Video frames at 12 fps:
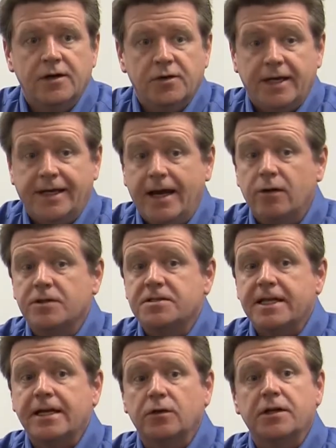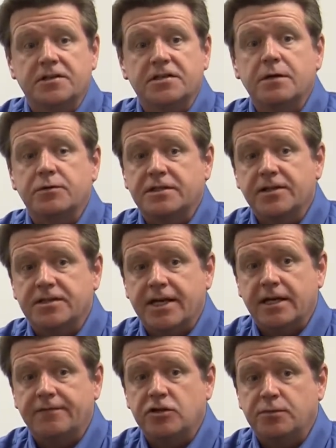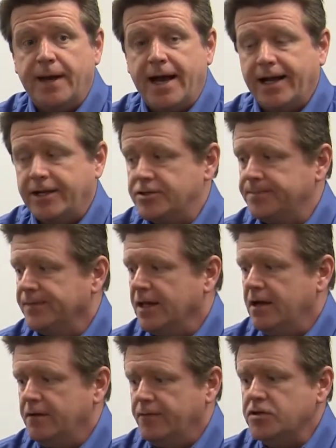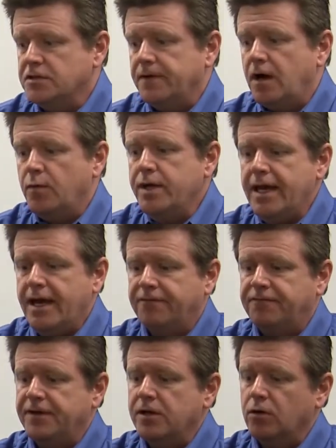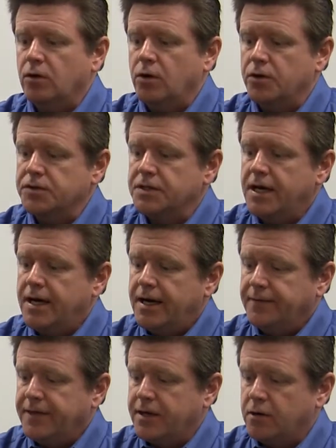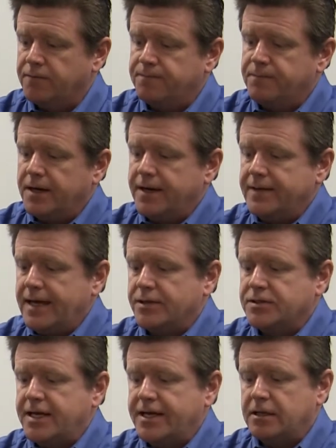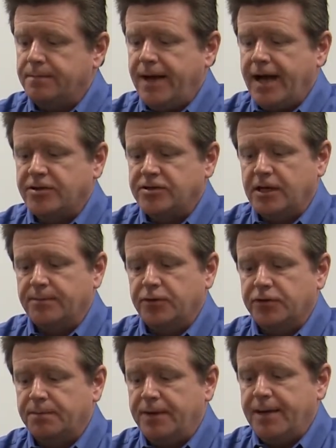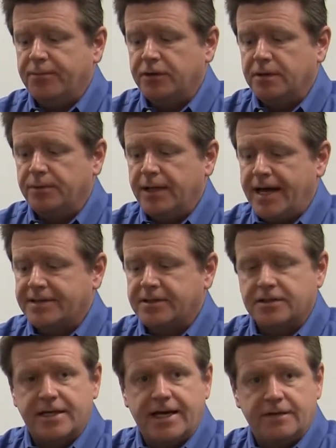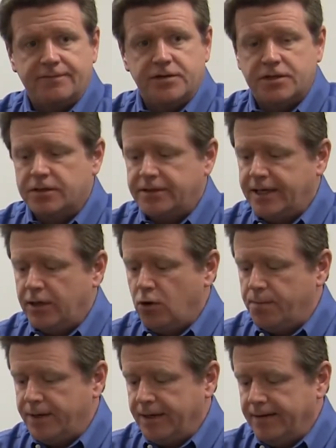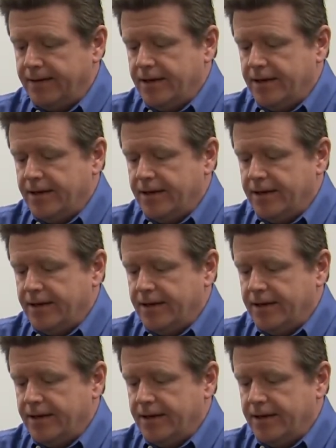Okay, now let's take a look and see what's inside of each package. First of all, we have finger holes that are on the outside of the packaging on both the paper and the plastic side to facilitate opening.